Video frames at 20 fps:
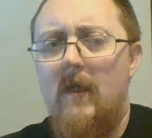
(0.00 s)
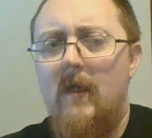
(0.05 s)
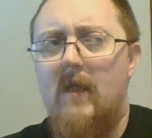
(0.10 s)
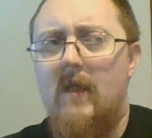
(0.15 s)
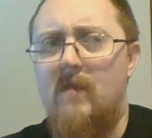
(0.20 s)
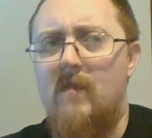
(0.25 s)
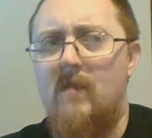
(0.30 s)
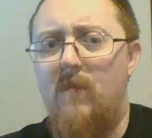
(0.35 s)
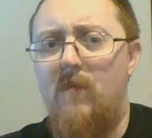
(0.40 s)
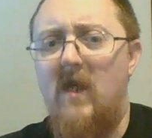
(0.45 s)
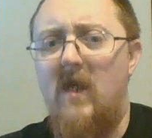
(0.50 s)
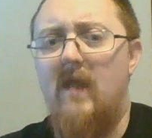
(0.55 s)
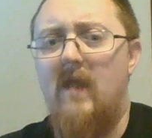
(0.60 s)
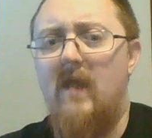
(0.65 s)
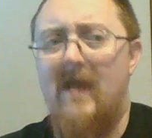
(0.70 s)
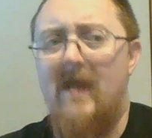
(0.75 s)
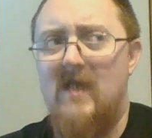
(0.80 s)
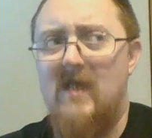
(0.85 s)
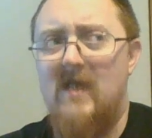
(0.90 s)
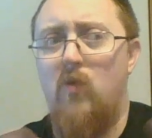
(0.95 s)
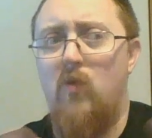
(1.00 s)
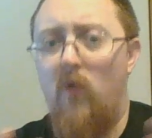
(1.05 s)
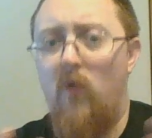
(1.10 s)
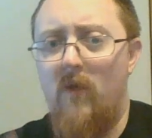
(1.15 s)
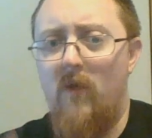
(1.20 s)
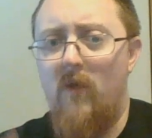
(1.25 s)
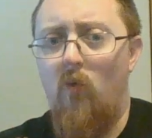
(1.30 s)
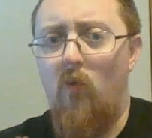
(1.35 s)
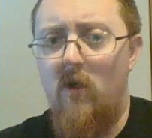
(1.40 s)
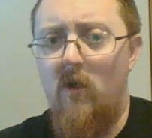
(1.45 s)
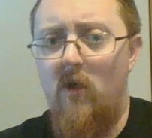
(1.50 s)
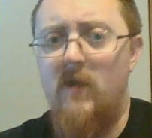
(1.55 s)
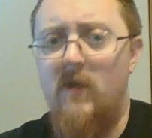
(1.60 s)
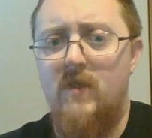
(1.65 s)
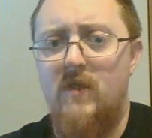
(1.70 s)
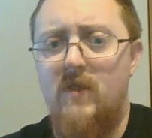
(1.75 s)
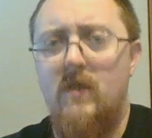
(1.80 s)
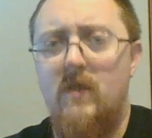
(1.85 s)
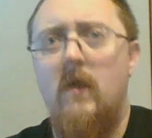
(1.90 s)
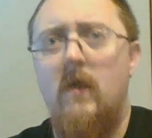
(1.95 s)
Because I'm thinking that's when it
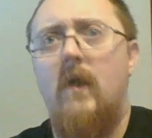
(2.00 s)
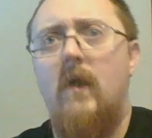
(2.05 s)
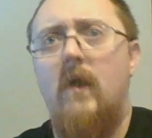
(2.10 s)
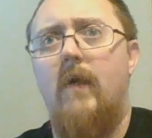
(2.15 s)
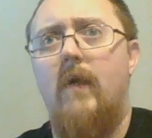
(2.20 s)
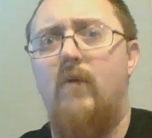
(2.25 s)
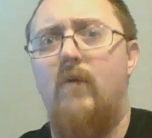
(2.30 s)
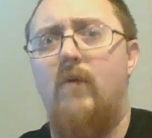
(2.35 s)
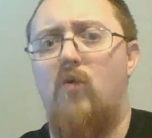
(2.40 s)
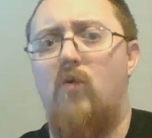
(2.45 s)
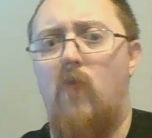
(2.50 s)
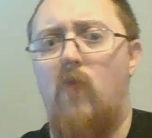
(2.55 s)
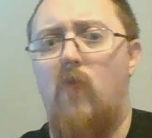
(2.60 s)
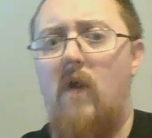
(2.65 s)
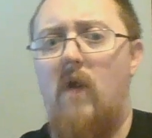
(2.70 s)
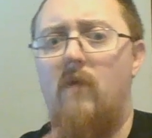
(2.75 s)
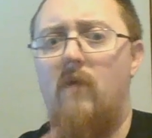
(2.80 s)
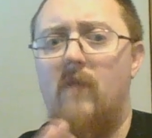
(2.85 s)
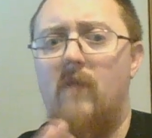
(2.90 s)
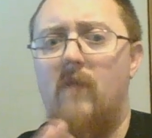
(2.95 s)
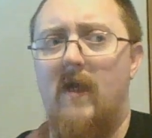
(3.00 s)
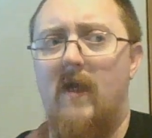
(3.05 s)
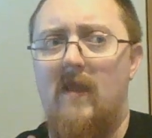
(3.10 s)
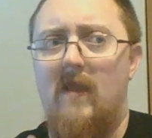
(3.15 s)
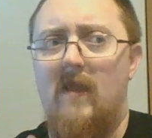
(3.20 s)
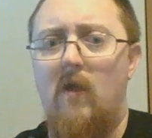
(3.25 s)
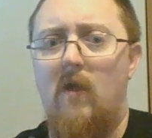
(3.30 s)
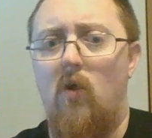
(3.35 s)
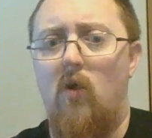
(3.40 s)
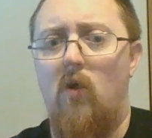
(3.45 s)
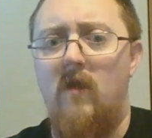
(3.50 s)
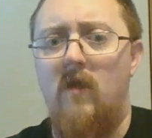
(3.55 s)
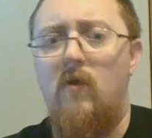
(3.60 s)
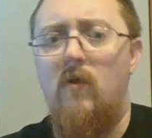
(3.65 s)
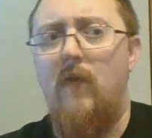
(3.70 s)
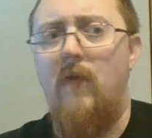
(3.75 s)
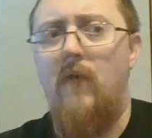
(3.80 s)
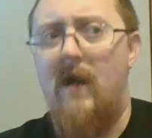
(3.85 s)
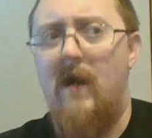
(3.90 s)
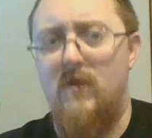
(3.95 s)
was. It was around like the early
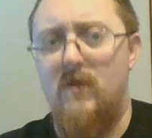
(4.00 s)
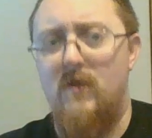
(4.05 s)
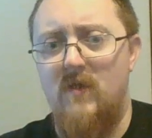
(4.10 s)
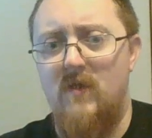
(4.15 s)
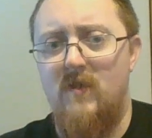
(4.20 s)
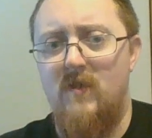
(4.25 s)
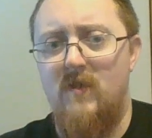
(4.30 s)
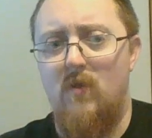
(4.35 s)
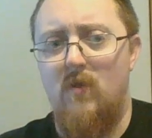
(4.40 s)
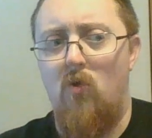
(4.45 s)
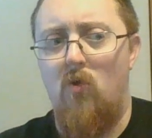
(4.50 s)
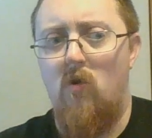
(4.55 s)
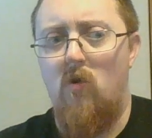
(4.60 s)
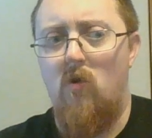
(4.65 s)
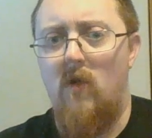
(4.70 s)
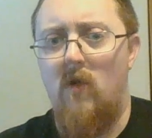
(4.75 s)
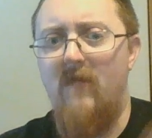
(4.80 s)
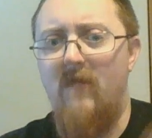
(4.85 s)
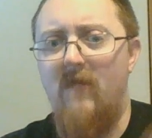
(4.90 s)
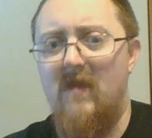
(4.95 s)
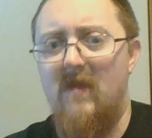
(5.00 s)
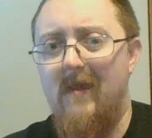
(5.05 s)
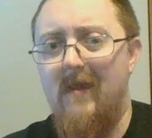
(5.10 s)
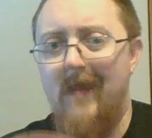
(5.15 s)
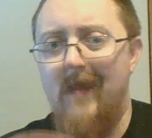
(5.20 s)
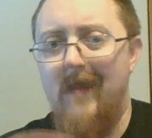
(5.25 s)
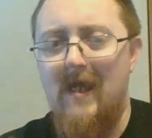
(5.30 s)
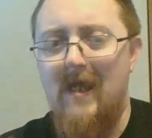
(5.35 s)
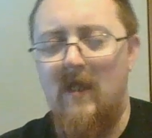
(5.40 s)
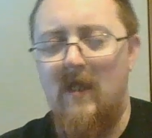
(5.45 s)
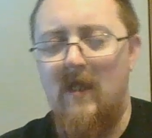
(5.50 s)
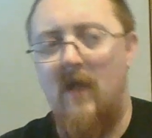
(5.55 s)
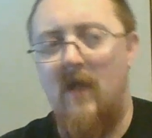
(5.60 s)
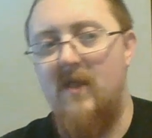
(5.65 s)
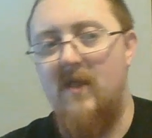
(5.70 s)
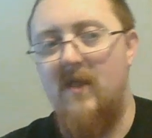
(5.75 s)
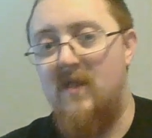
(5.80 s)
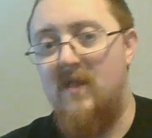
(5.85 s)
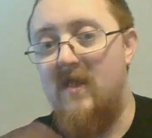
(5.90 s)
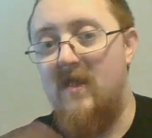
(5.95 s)
2000s or even the late
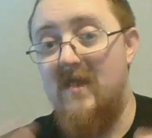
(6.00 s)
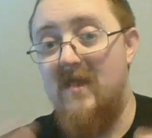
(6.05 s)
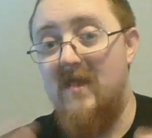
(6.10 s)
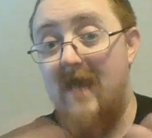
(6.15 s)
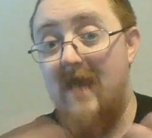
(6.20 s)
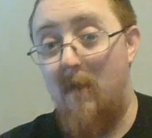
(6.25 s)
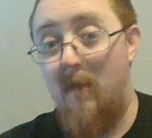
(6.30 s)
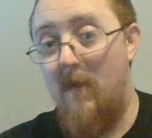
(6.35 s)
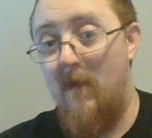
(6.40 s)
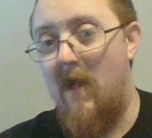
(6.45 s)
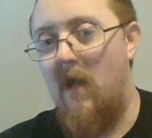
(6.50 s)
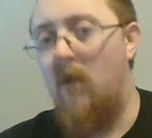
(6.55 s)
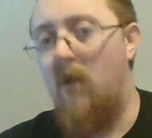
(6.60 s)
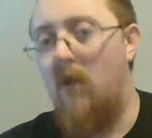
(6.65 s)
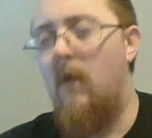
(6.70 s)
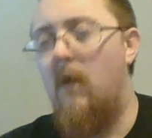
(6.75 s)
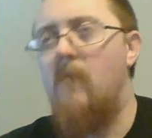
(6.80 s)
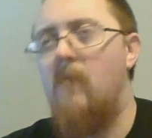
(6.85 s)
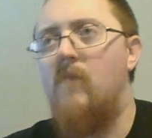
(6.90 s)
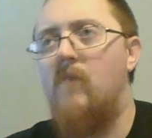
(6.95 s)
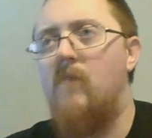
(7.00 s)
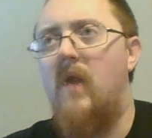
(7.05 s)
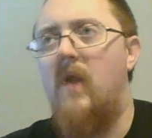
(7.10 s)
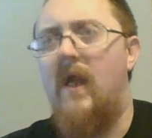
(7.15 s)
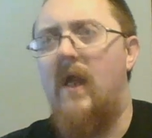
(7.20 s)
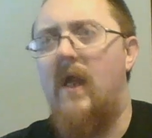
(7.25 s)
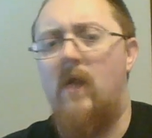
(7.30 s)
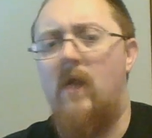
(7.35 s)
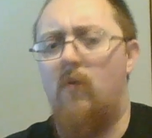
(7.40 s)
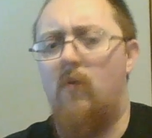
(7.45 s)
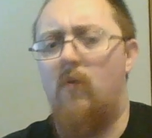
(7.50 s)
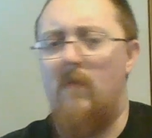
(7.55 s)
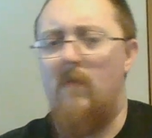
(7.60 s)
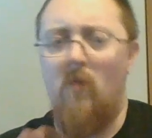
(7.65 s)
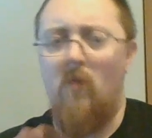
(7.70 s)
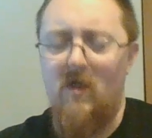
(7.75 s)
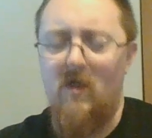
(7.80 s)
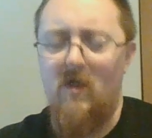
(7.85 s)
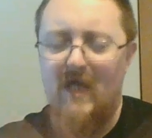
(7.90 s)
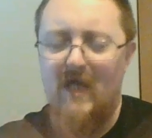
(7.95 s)
90s that this came out and I don't
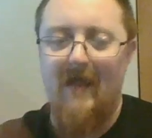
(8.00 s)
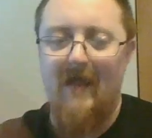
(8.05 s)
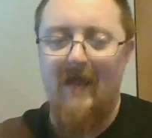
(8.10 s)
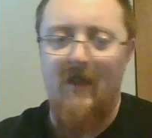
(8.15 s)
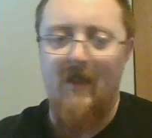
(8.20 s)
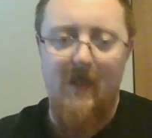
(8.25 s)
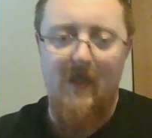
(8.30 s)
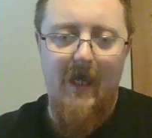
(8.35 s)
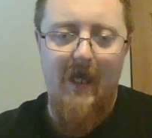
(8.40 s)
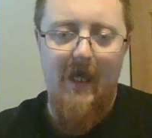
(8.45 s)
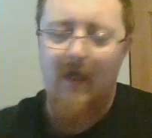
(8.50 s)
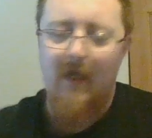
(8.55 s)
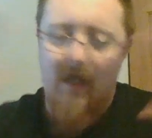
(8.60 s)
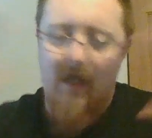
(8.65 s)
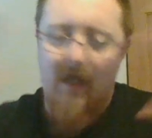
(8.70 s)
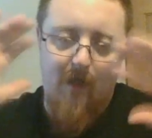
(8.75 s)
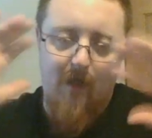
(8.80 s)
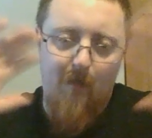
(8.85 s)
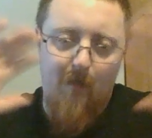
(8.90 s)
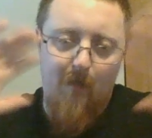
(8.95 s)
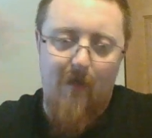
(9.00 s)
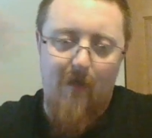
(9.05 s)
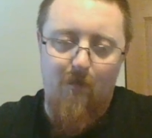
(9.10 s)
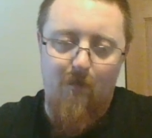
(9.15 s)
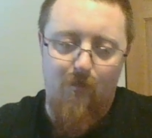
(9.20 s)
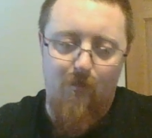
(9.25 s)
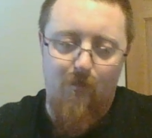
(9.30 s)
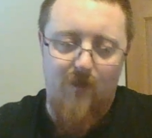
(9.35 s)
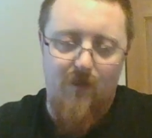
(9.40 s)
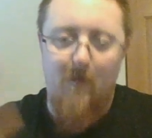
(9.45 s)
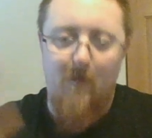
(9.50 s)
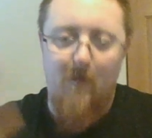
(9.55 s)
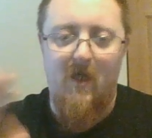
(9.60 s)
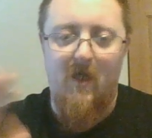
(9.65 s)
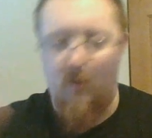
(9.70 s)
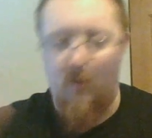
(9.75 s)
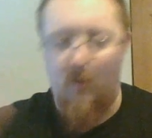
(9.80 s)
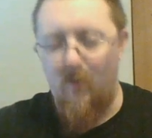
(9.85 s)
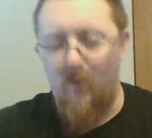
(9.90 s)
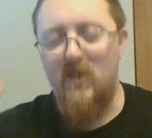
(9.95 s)
remember exactly the date. I, am not I'm not
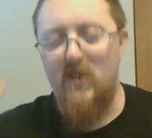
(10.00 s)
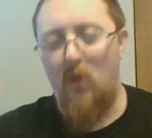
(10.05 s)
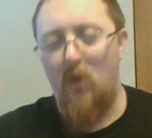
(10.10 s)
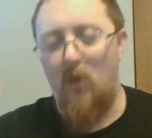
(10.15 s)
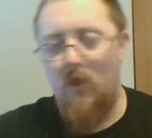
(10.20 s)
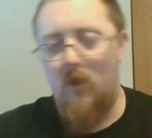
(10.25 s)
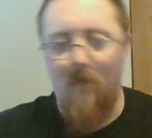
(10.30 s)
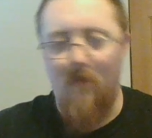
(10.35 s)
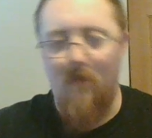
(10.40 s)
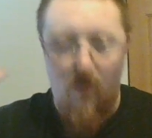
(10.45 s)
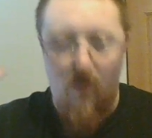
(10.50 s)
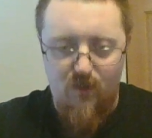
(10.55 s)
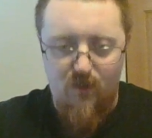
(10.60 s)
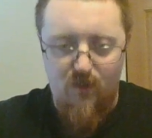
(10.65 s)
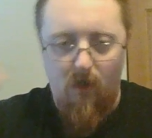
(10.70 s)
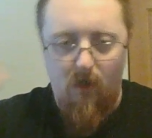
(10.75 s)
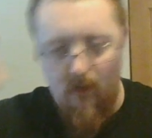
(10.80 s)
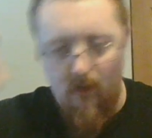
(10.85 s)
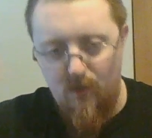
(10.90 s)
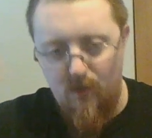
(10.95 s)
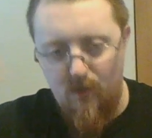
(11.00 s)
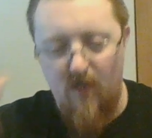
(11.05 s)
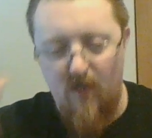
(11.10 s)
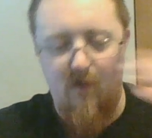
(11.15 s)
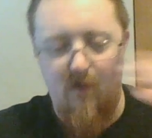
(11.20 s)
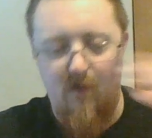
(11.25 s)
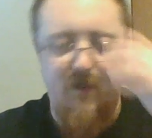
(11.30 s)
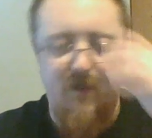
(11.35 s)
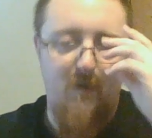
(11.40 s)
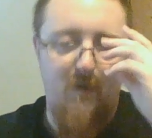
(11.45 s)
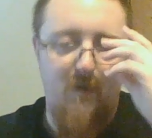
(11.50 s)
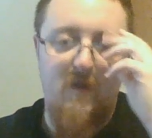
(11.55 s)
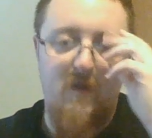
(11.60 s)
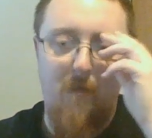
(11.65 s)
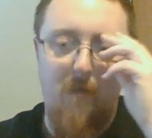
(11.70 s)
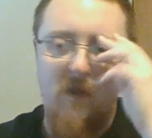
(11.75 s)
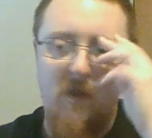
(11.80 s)
going to research Monster Energy and all that other stuff.